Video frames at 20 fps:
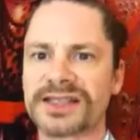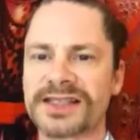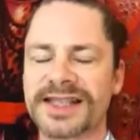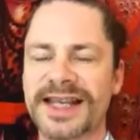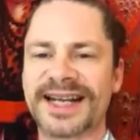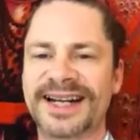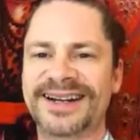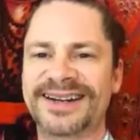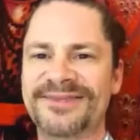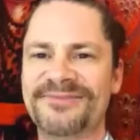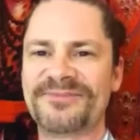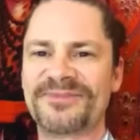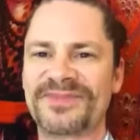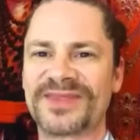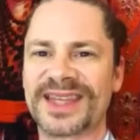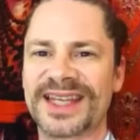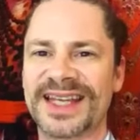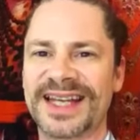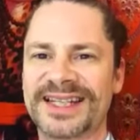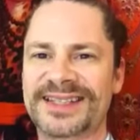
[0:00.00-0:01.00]
is there,
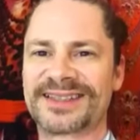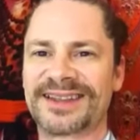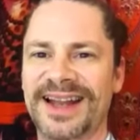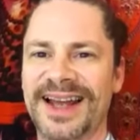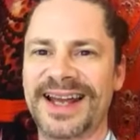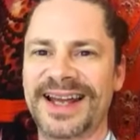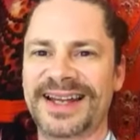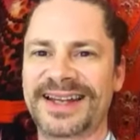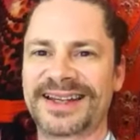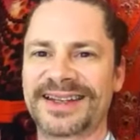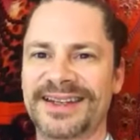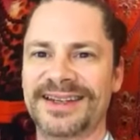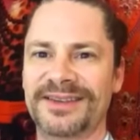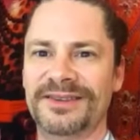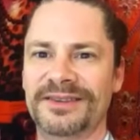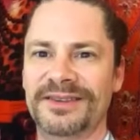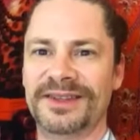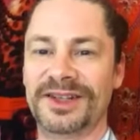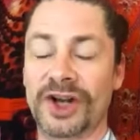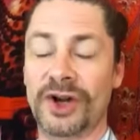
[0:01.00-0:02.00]
it's like,
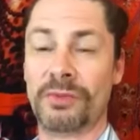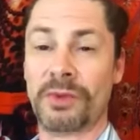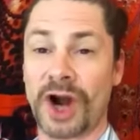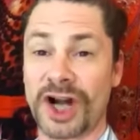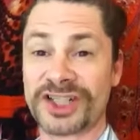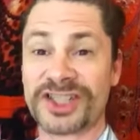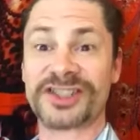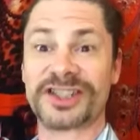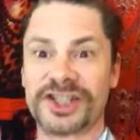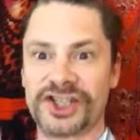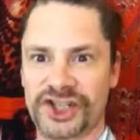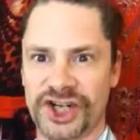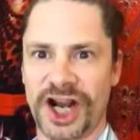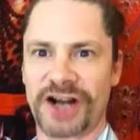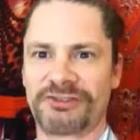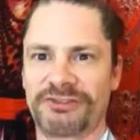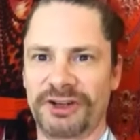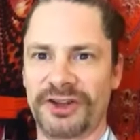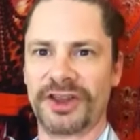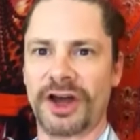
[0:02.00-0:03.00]
you know, Mars is the
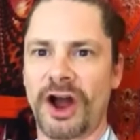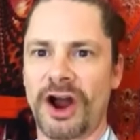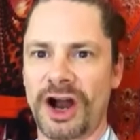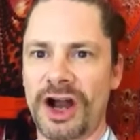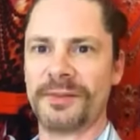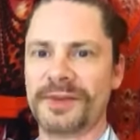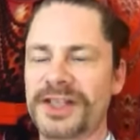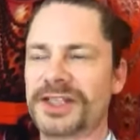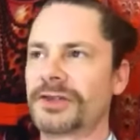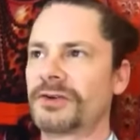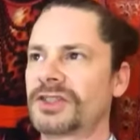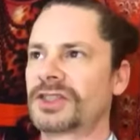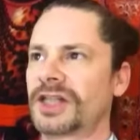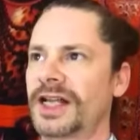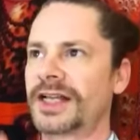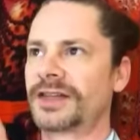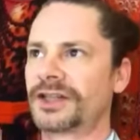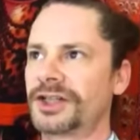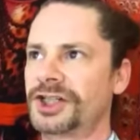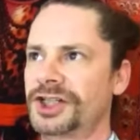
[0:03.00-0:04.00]
general of the army, so it's
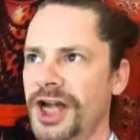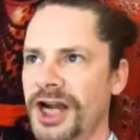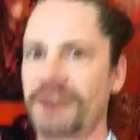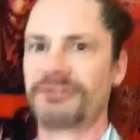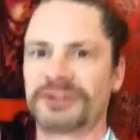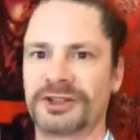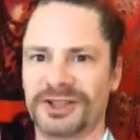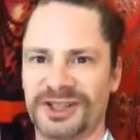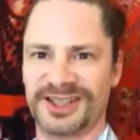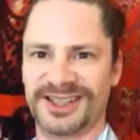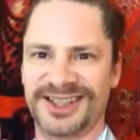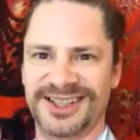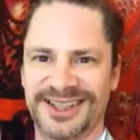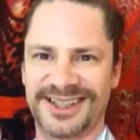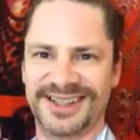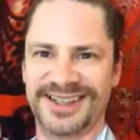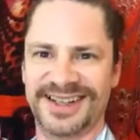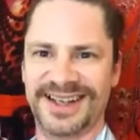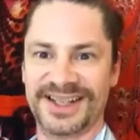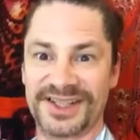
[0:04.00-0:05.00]
like the general
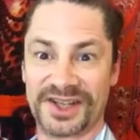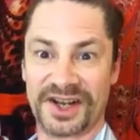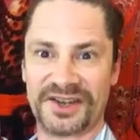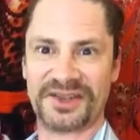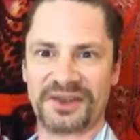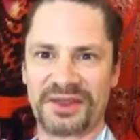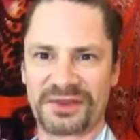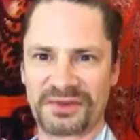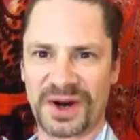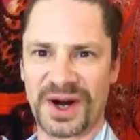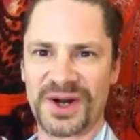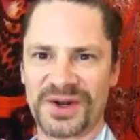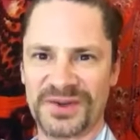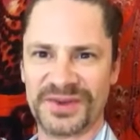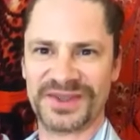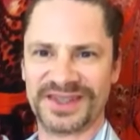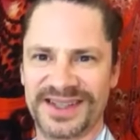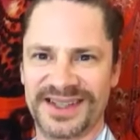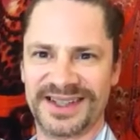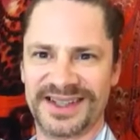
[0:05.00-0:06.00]
is on the
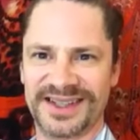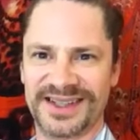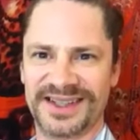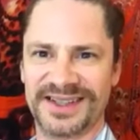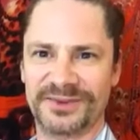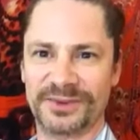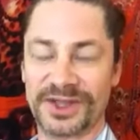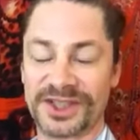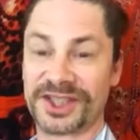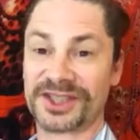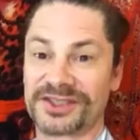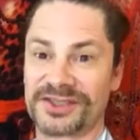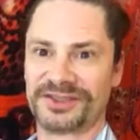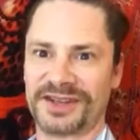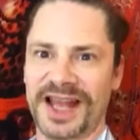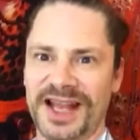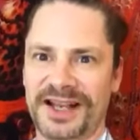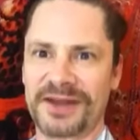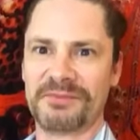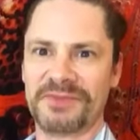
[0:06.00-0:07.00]
throne, which is
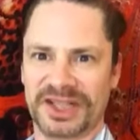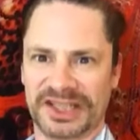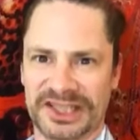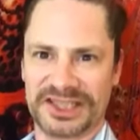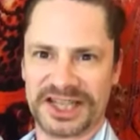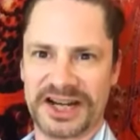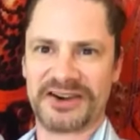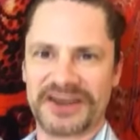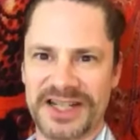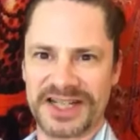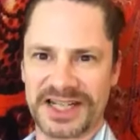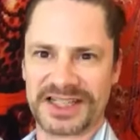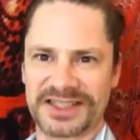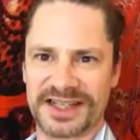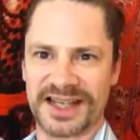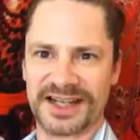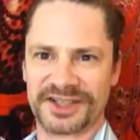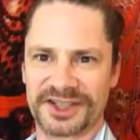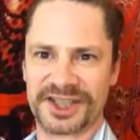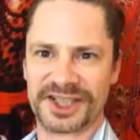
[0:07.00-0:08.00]
like a military
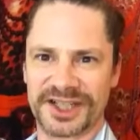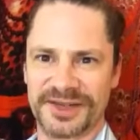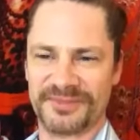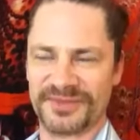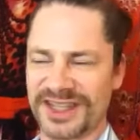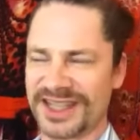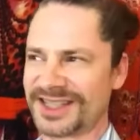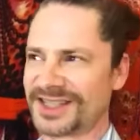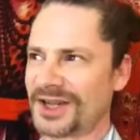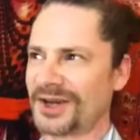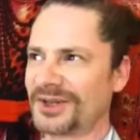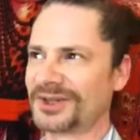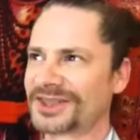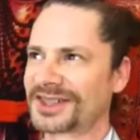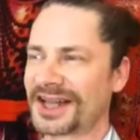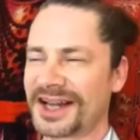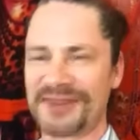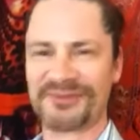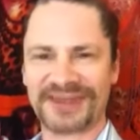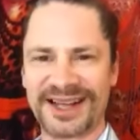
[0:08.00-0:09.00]
dictatorship. So it's
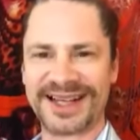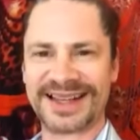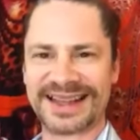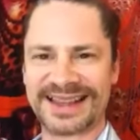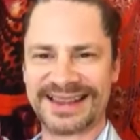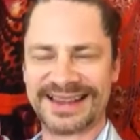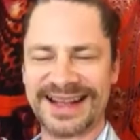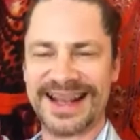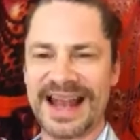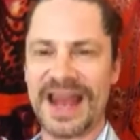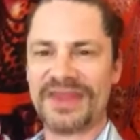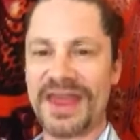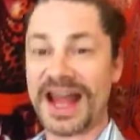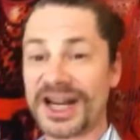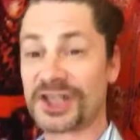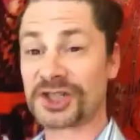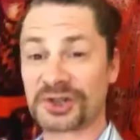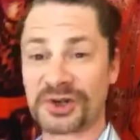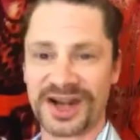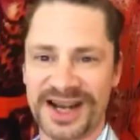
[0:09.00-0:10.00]
kind of like
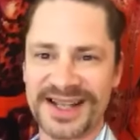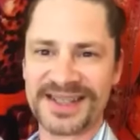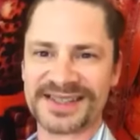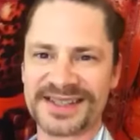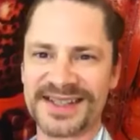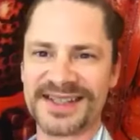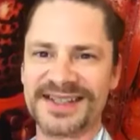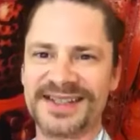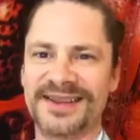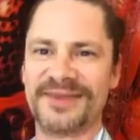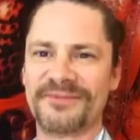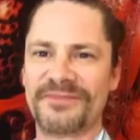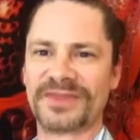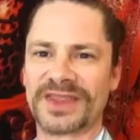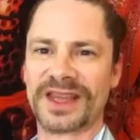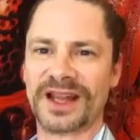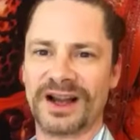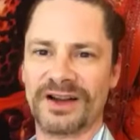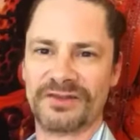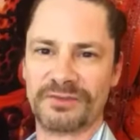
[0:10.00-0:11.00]
that transit
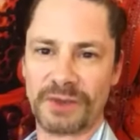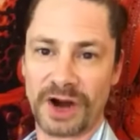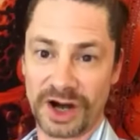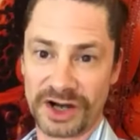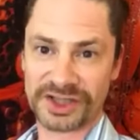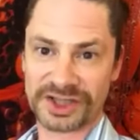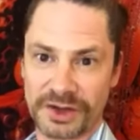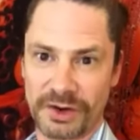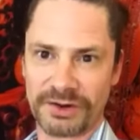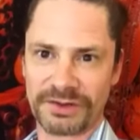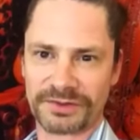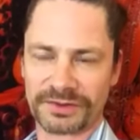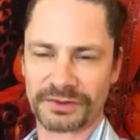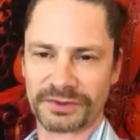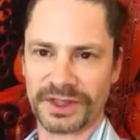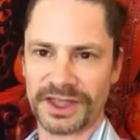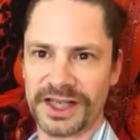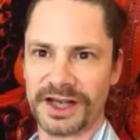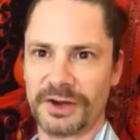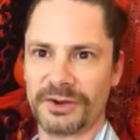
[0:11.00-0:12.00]
of Mars going through
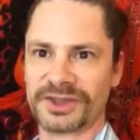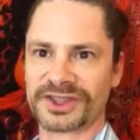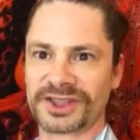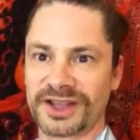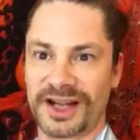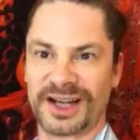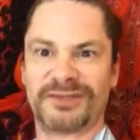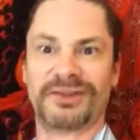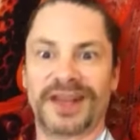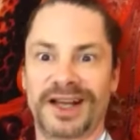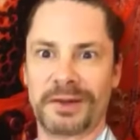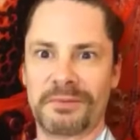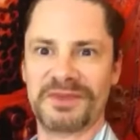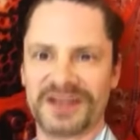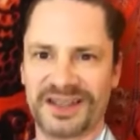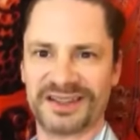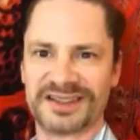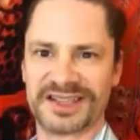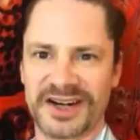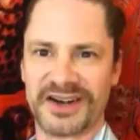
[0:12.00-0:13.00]
Leo is kind of like a
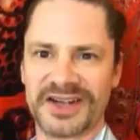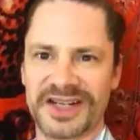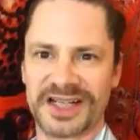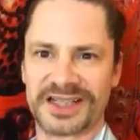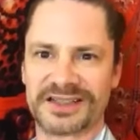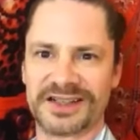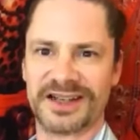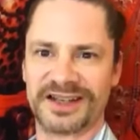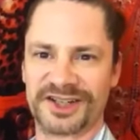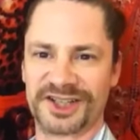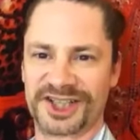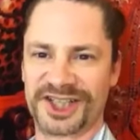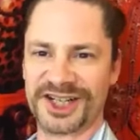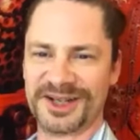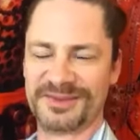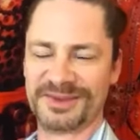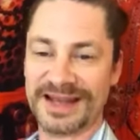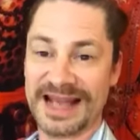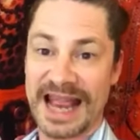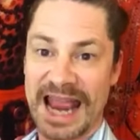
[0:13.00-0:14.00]
military
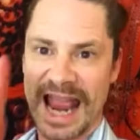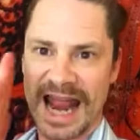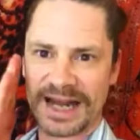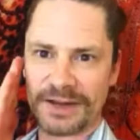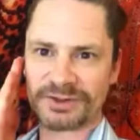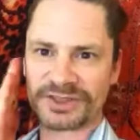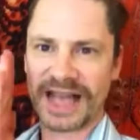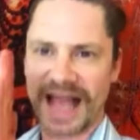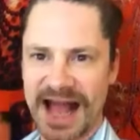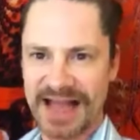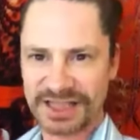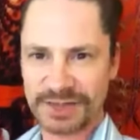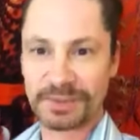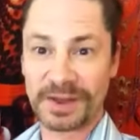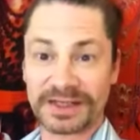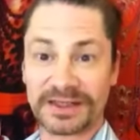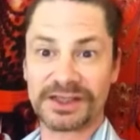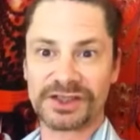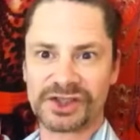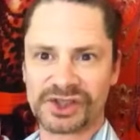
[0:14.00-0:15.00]
dictatorship. And it was
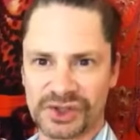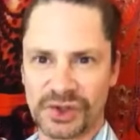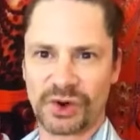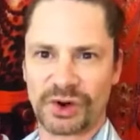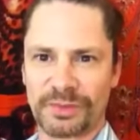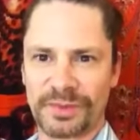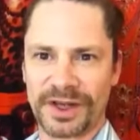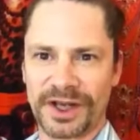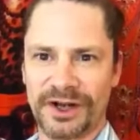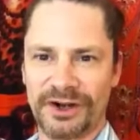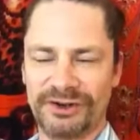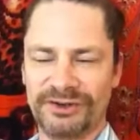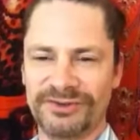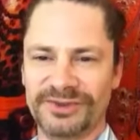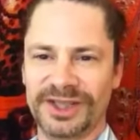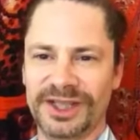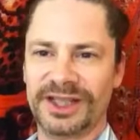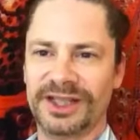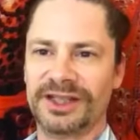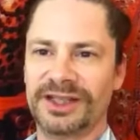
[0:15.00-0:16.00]
aspecting Scorpio
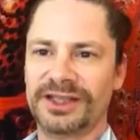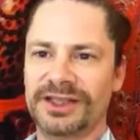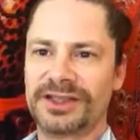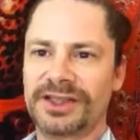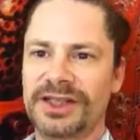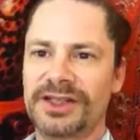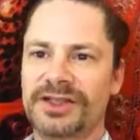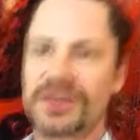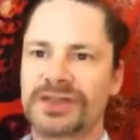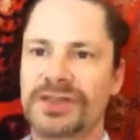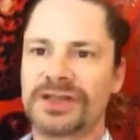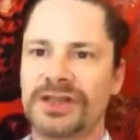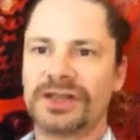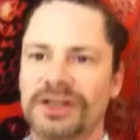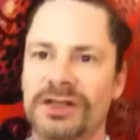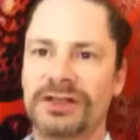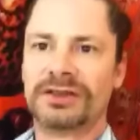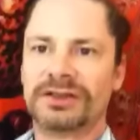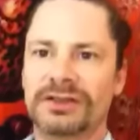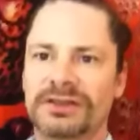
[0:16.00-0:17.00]
since
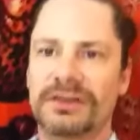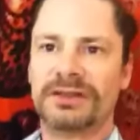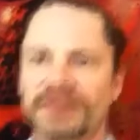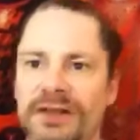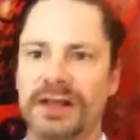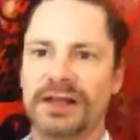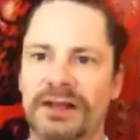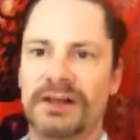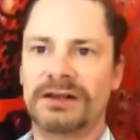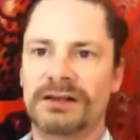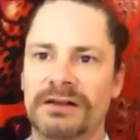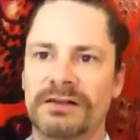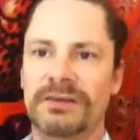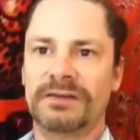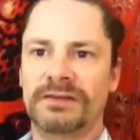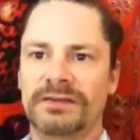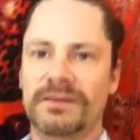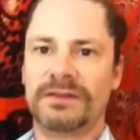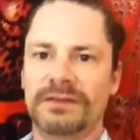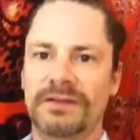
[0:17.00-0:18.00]

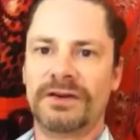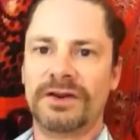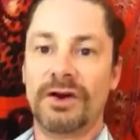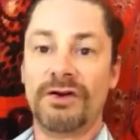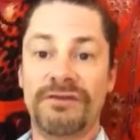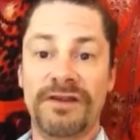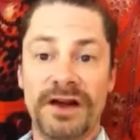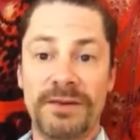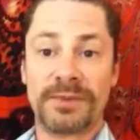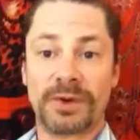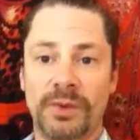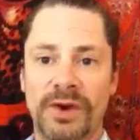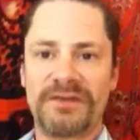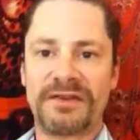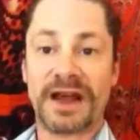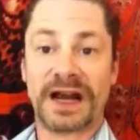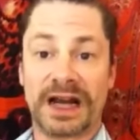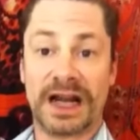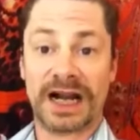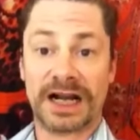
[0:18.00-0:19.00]
November. We've
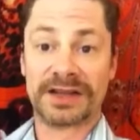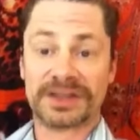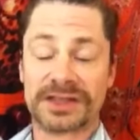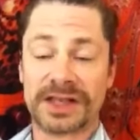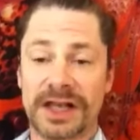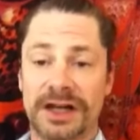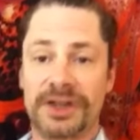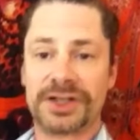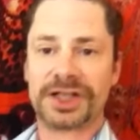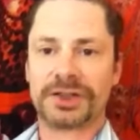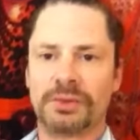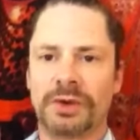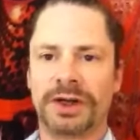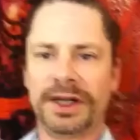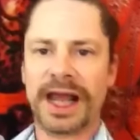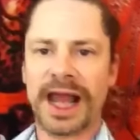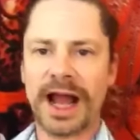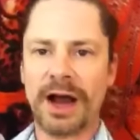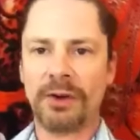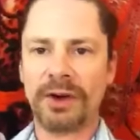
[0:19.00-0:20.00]
had a lot of this energy. Well,
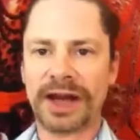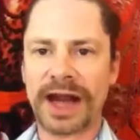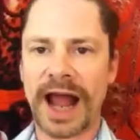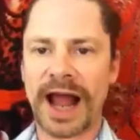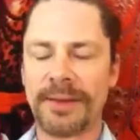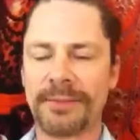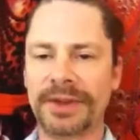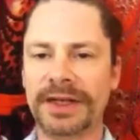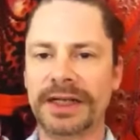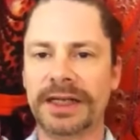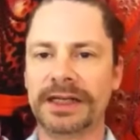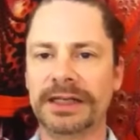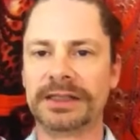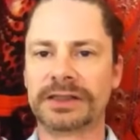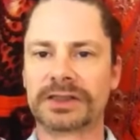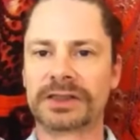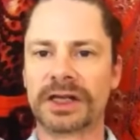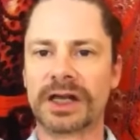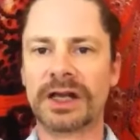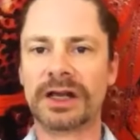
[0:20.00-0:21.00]
now what happened
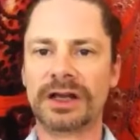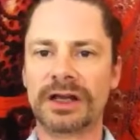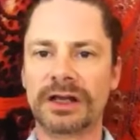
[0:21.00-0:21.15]
is,